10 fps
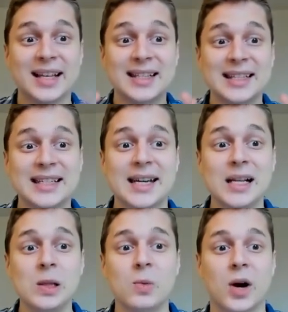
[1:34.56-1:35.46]

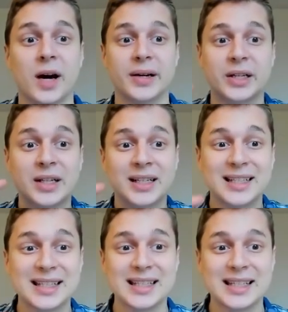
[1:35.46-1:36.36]
Still water
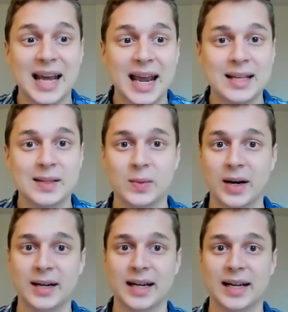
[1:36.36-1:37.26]
stays where
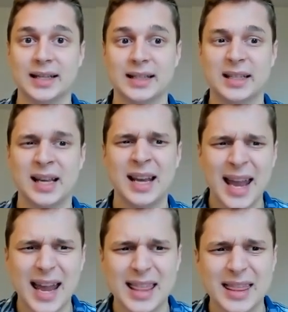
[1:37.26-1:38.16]
it is.
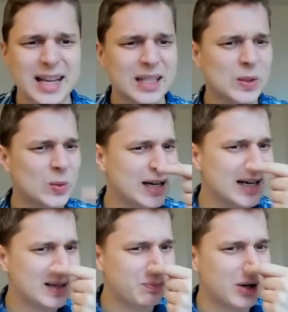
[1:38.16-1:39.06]
And that's
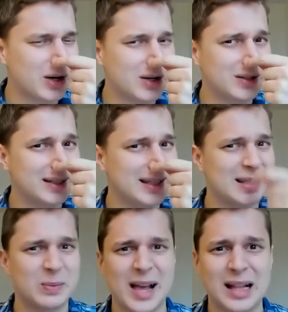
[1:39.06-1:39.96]
why ponds
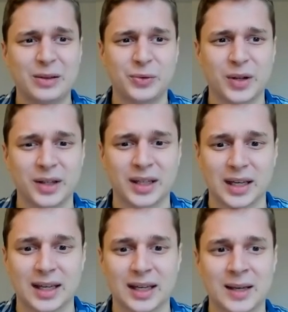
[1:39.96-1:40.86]
smell
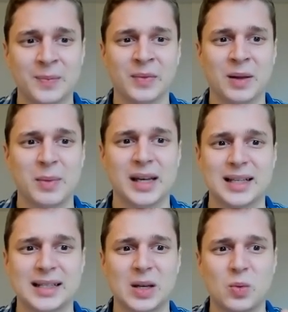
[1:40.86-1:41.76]
funky, because
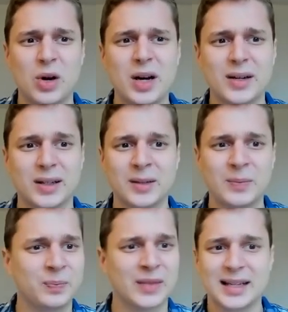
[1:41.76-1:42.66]
the water
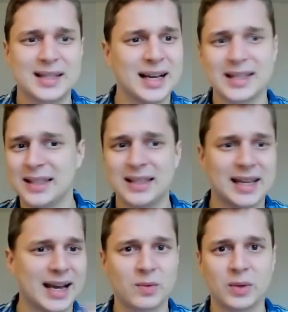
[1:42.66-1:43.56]
doesn't
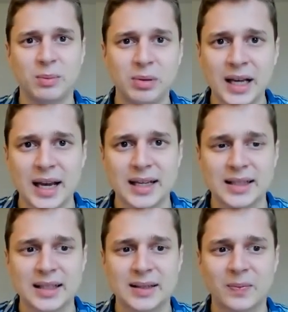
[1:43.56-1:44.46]
get replaced.
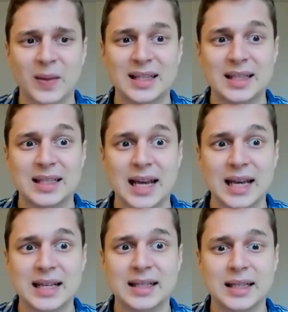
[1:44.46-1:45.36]
It
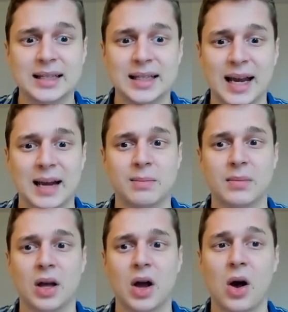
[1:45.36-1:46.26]
stays the
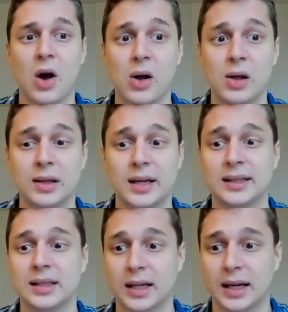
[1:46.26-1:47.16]
same all the
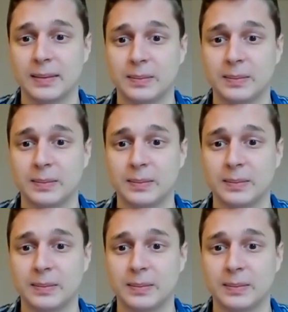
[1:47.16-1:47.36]
time.